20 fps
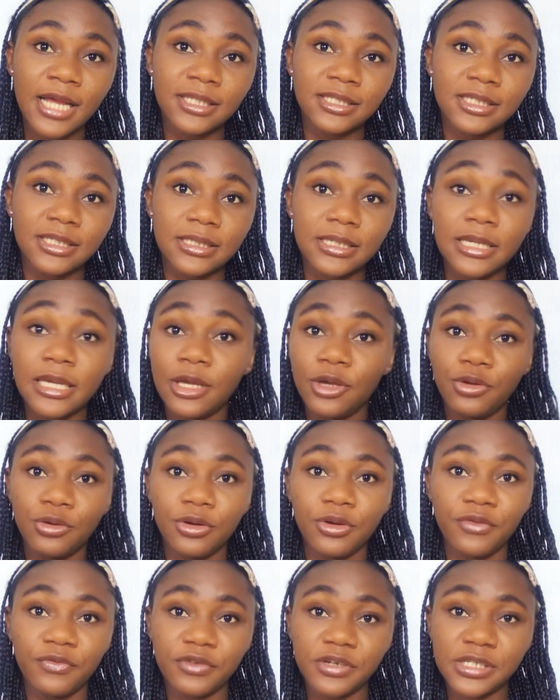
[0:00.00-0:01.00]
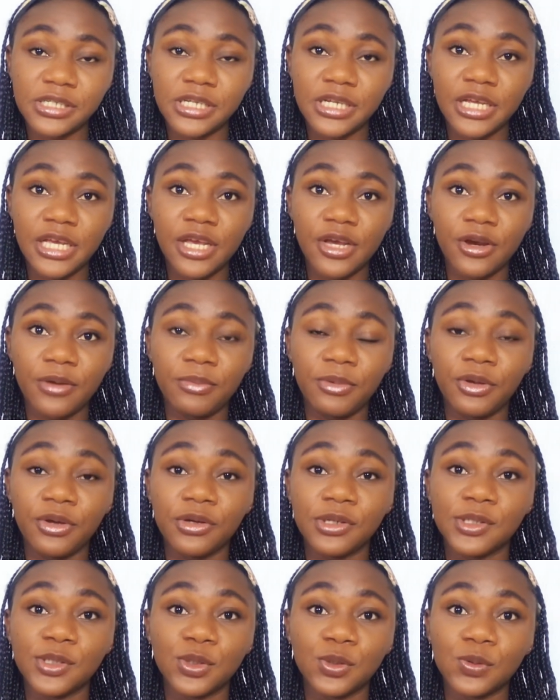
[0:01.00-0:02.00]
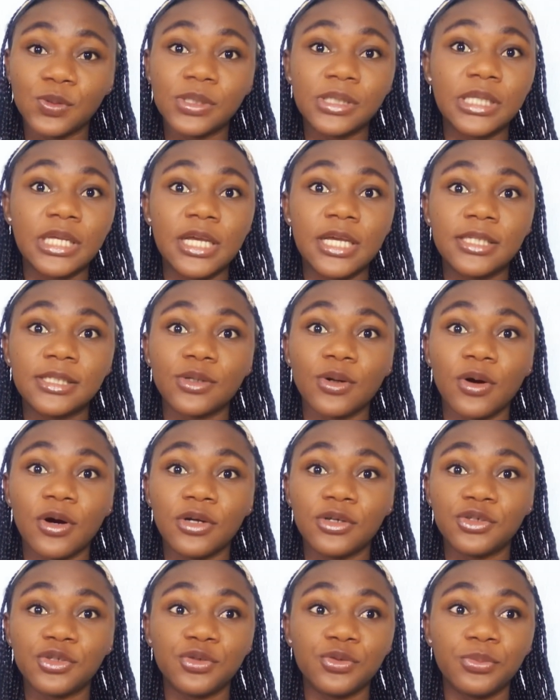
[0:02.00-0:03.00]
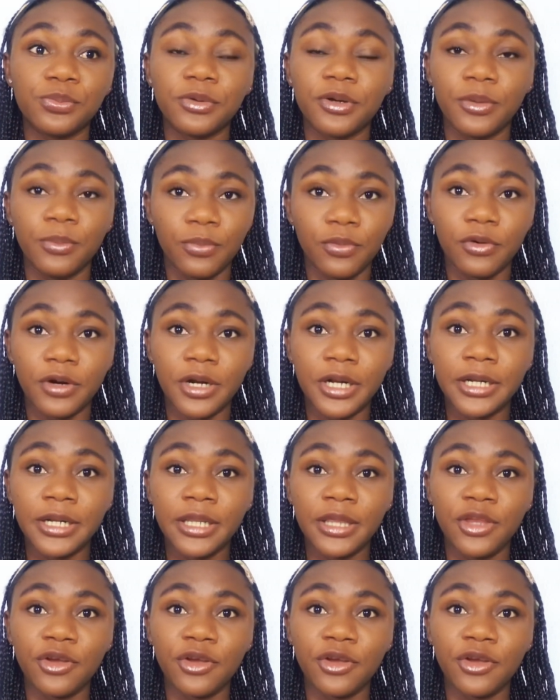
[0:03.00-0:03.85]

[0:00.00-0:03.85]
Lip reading: to a university here, because those things are super important.